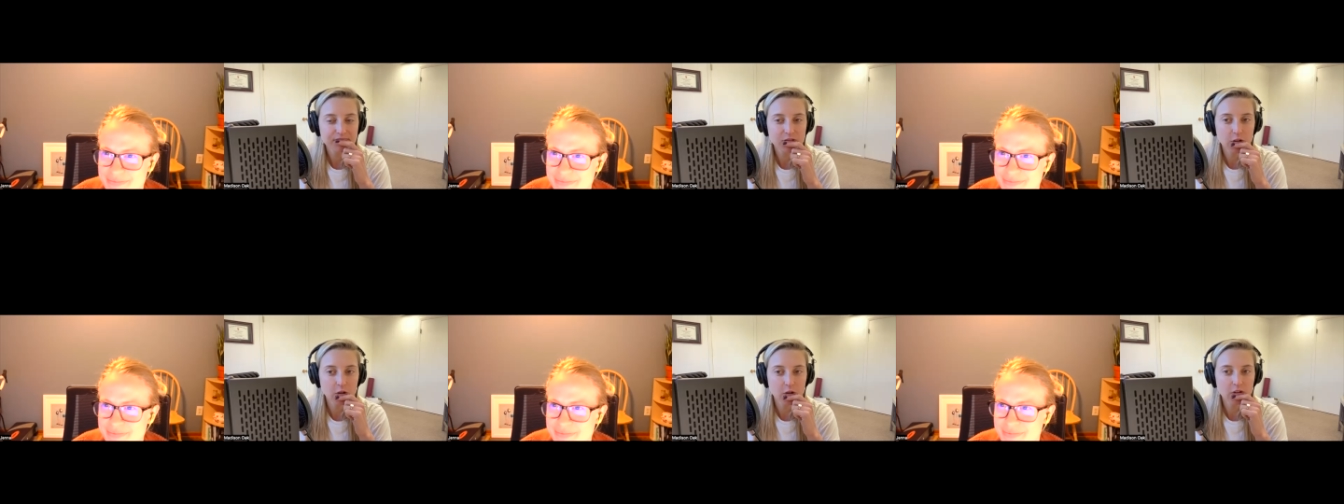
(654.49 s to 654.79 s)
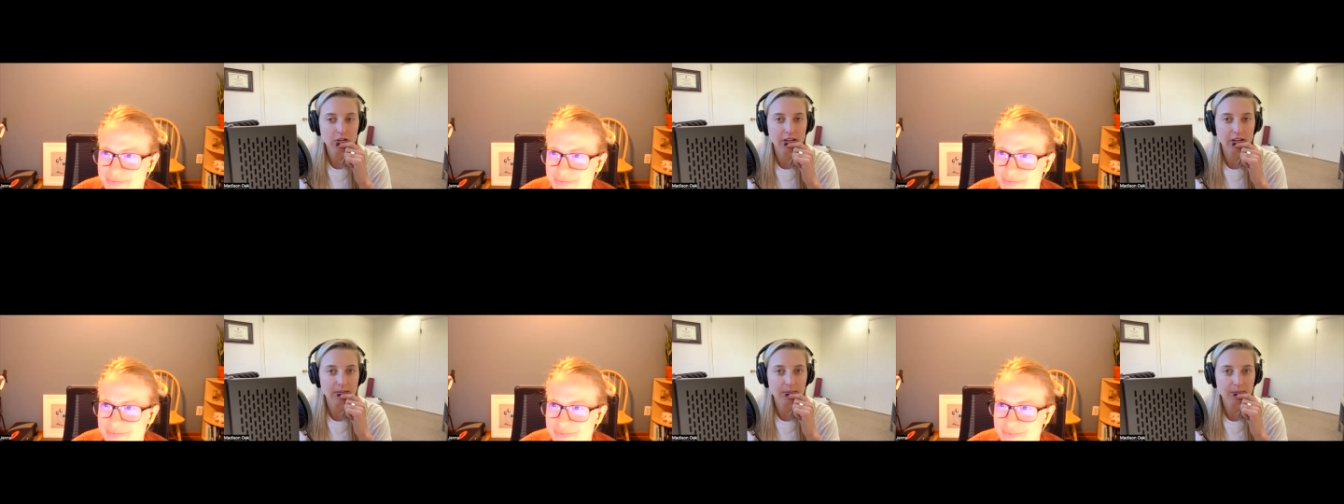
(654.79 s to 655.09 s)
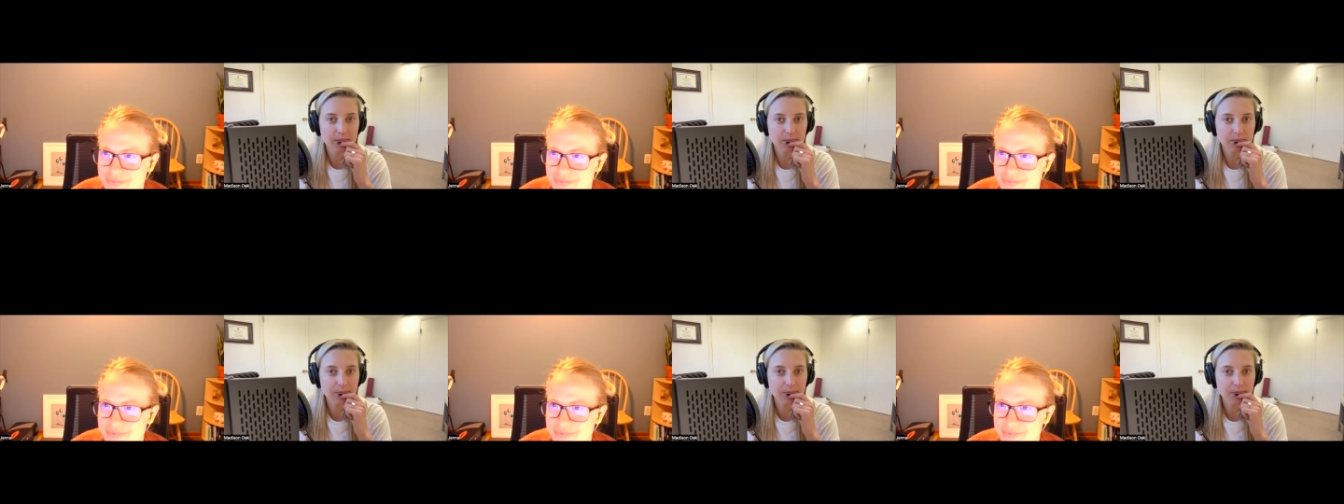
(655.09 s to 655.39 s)
Totally.
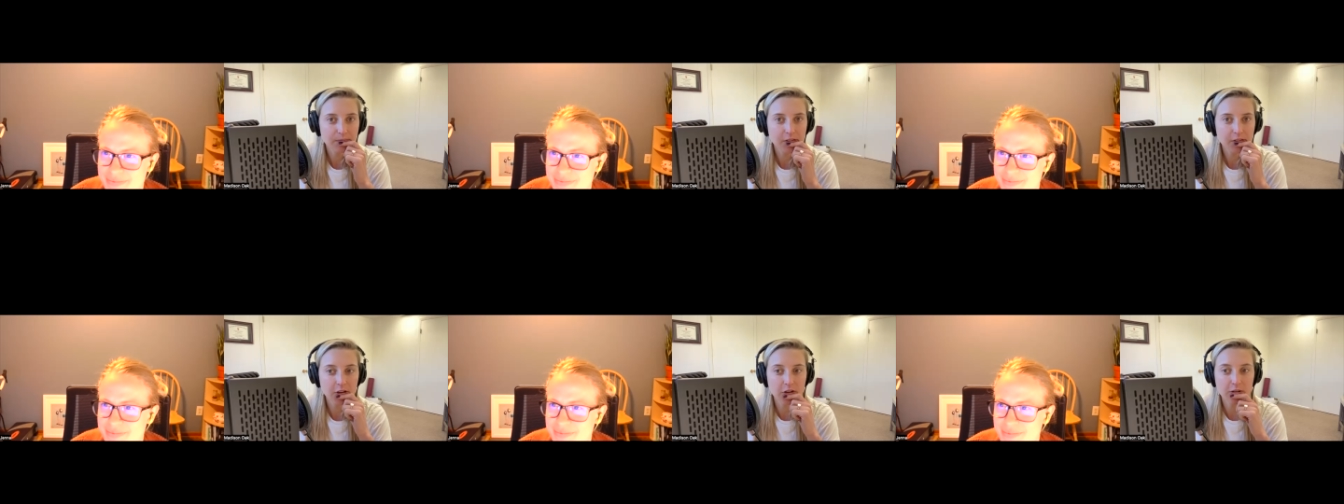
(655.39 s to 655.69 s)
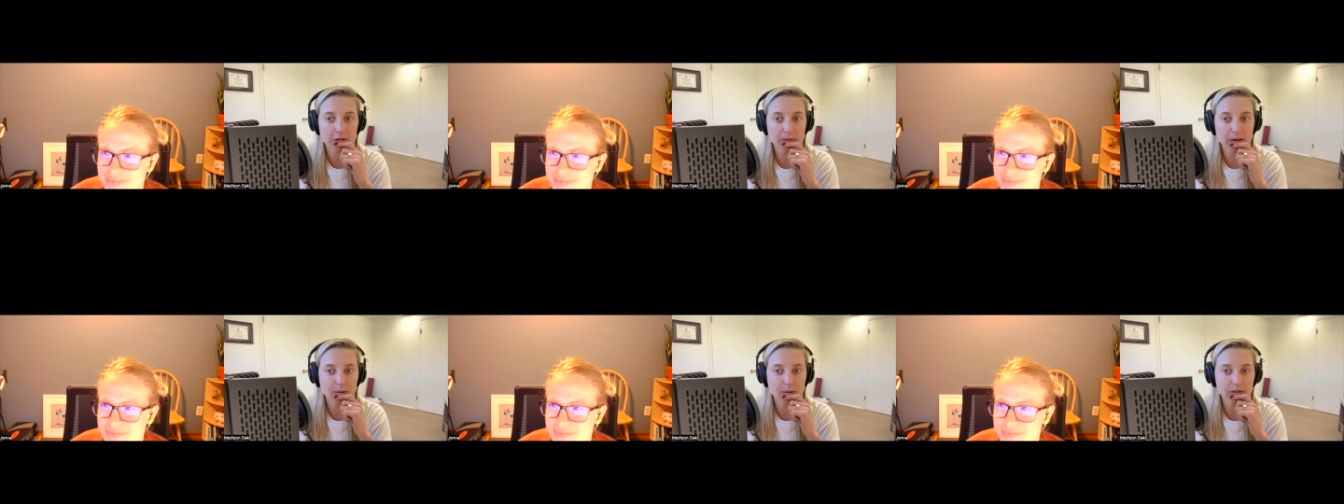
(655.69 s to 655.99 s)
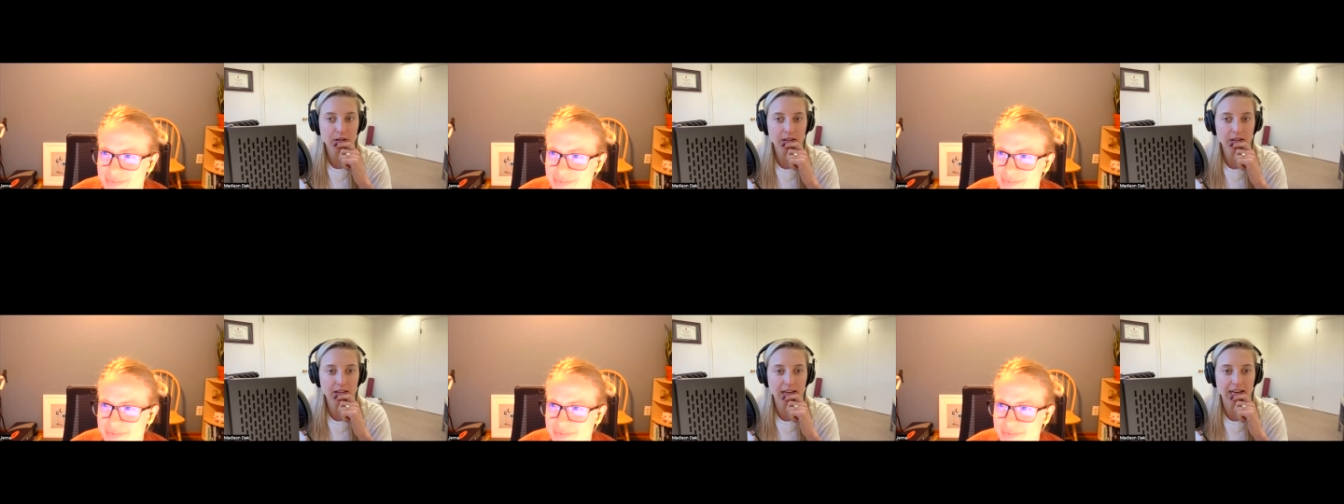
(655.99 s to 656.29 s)
So you can make
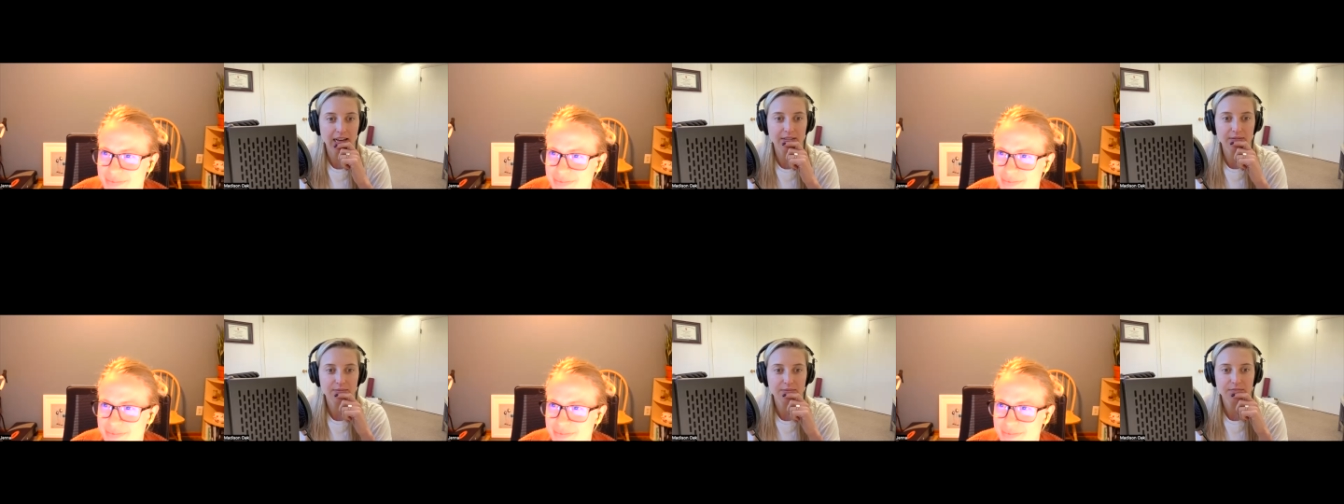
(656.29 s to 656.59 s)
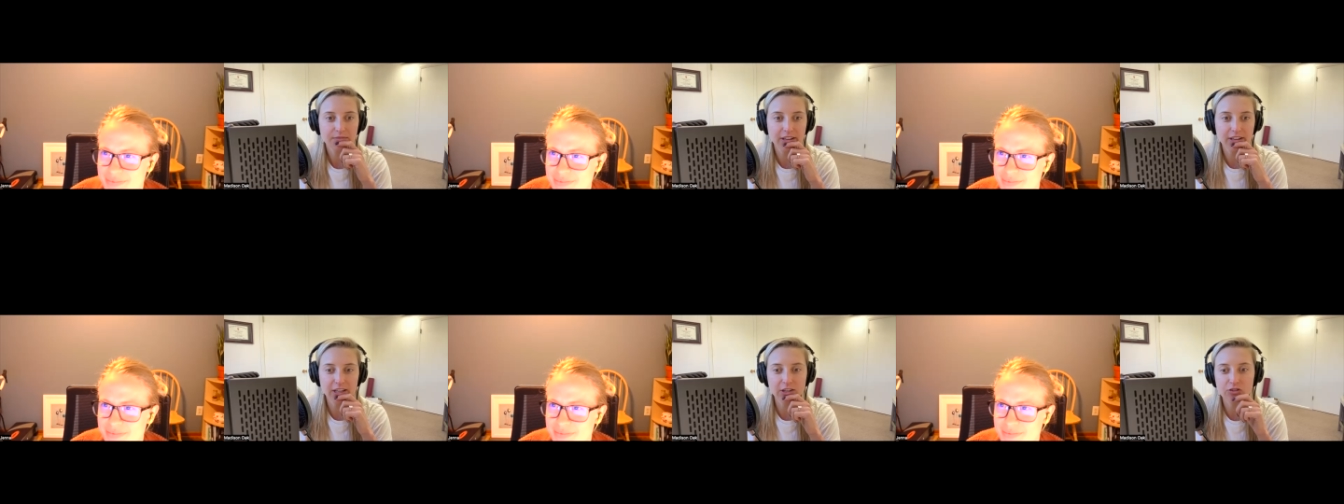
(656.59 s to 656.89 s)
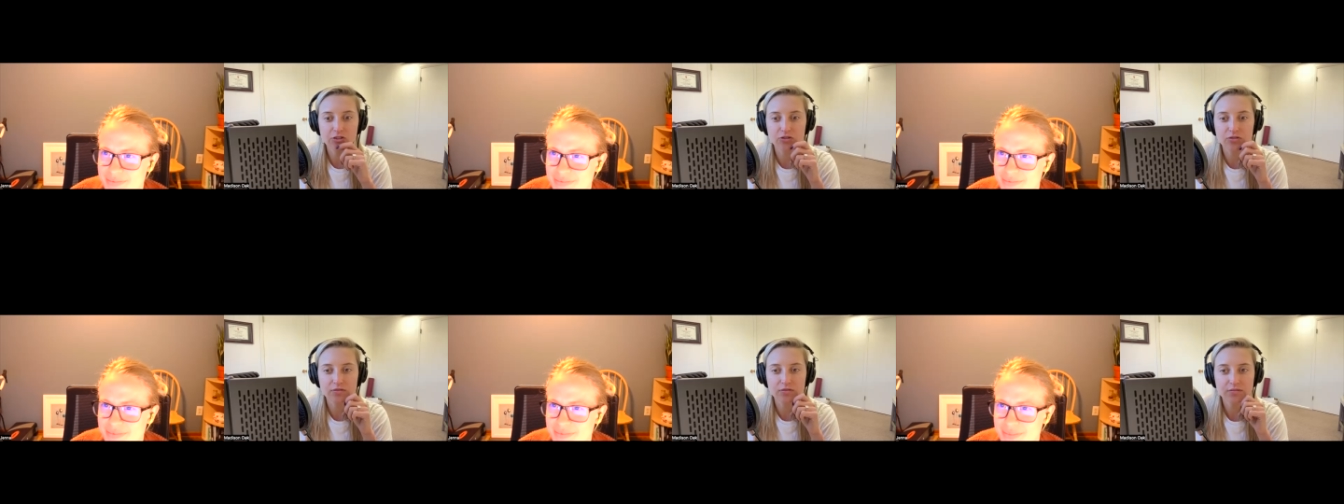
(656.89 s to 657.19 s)
one online. Thank
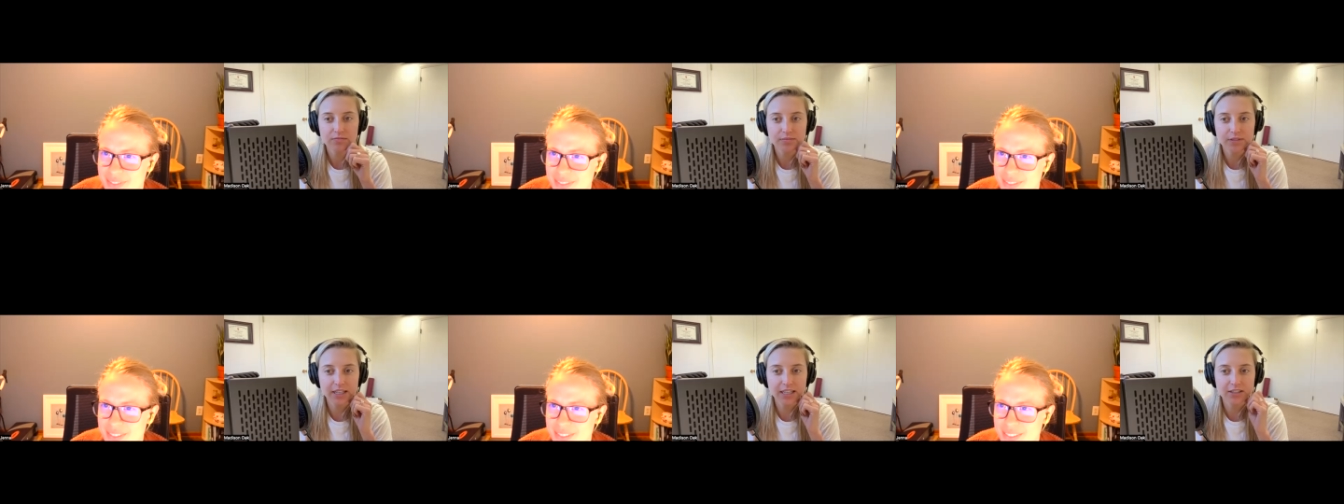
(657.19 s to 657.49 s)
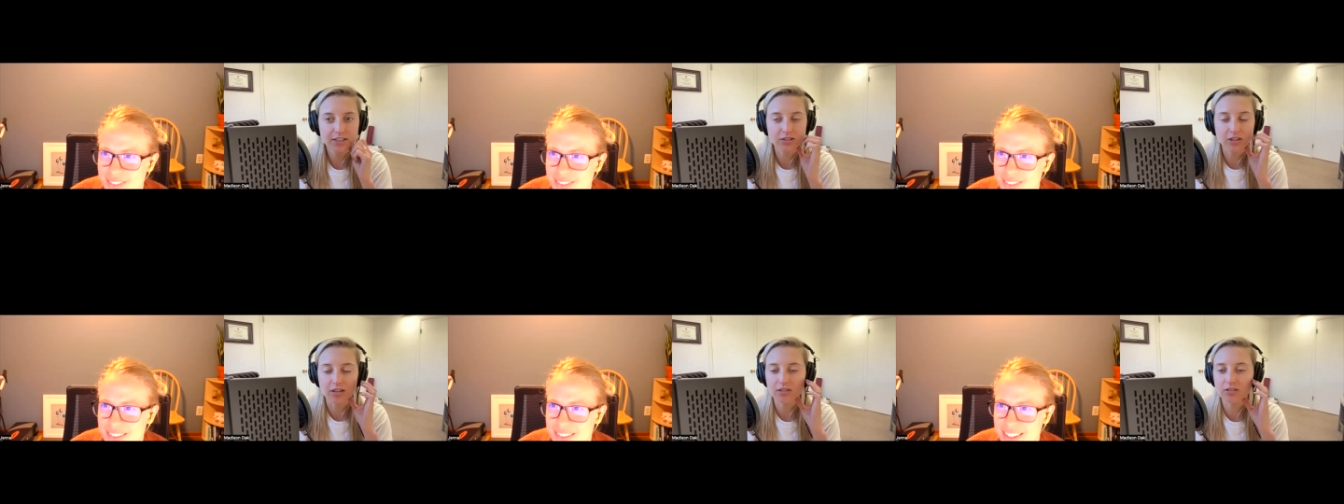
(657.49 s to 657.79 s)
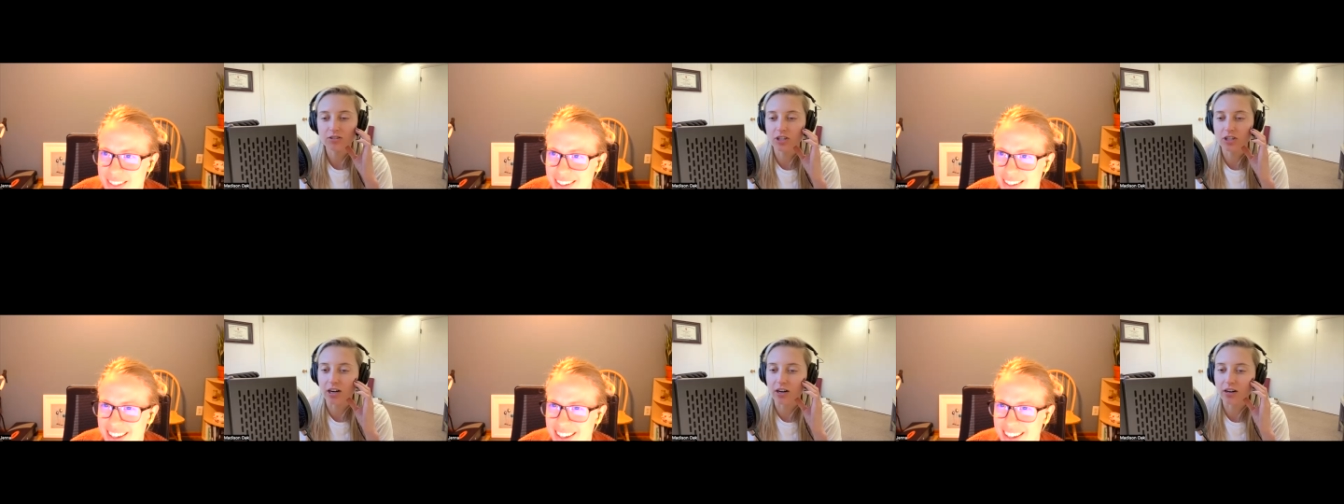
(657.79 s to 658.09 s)
you. Thanks, Doctor
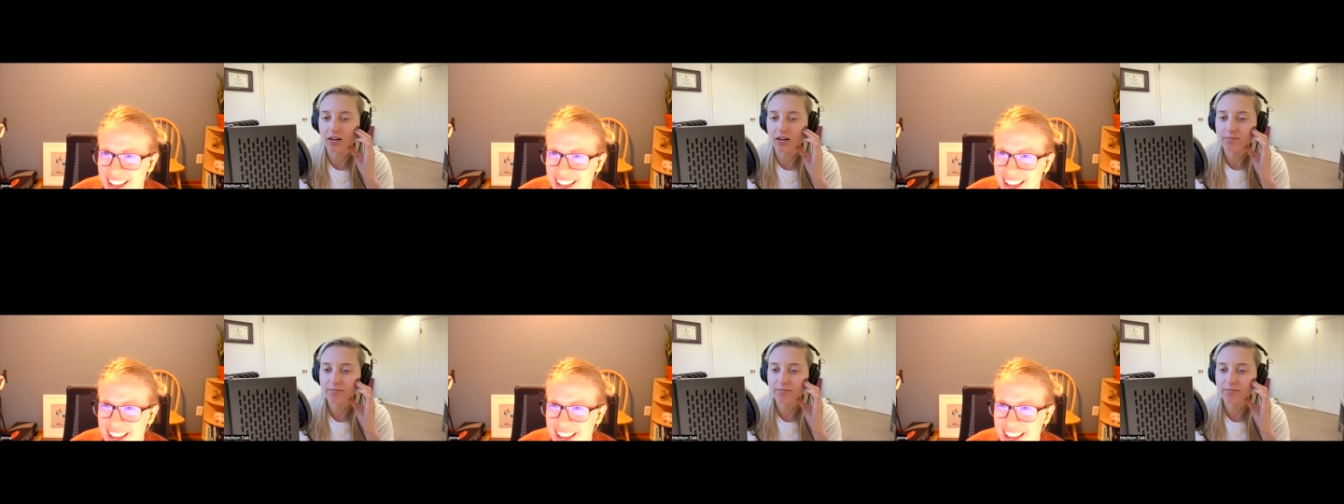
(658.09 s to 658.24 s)
yeah. Jenna.